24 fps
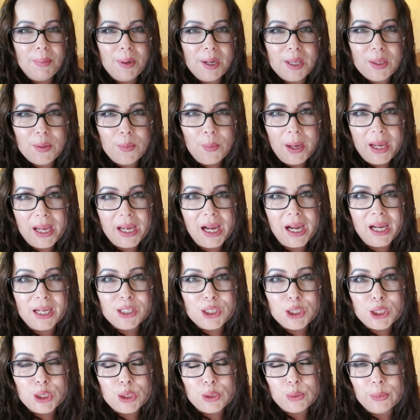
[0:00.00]
By the way, I
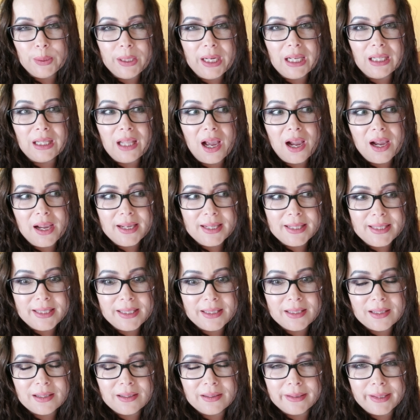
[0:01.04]
just
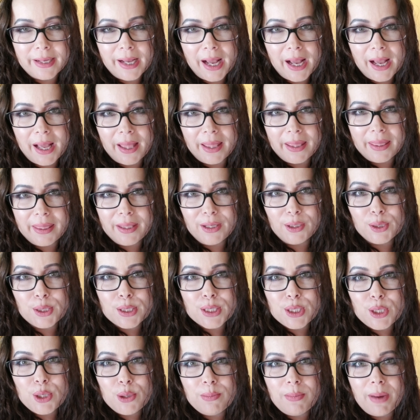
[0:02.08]
realized
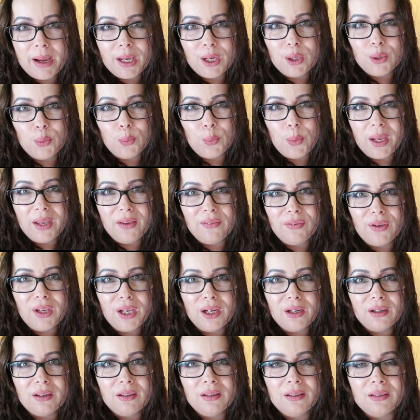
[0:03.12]
there's no microwave
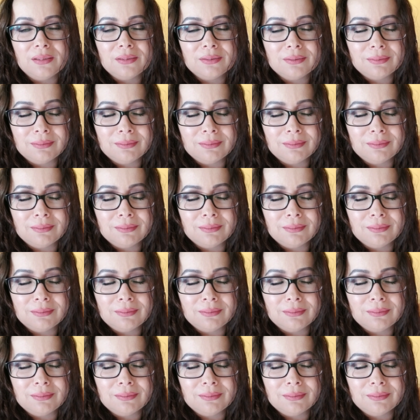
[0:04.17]
here.